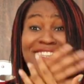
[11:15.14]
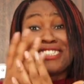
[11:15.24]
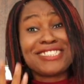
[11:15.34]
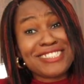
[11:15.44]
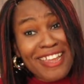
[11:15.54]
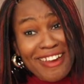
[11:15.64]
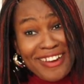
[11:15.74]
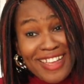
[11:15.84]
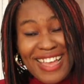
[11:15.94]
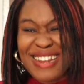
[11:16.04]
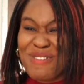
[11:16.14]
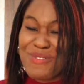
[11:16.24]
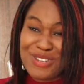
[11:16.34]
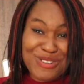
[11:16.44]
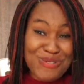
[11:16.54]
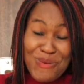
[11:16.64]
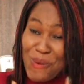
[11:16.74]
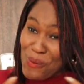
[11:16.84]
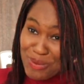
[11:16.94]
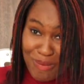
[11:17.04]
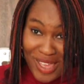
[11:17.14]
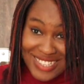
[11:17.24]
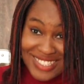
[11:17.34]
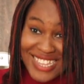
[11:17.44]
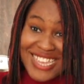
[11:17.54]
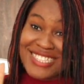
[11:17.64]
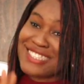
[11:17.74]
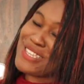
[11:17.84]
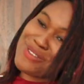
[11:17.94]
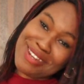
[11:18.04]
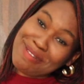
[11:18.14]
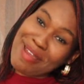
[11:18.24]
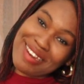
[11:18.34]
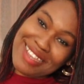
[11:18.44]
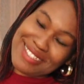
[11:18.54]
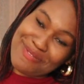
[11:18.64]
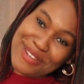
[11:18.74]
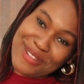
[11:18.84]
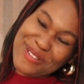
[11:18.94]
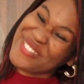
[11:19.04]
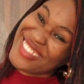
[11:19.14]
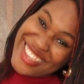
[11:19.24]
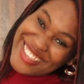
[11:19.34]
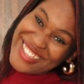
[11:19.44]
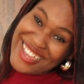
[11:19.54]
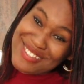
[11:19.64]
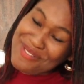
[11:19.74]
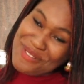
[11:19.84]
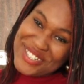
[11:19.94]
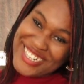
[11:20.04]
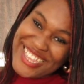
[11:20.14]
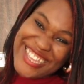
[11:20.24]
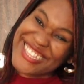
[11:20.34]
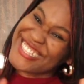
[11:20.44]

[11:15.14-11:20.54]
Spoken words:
share, and I wish you all the best. See you in my next video. Thank you guys for watching.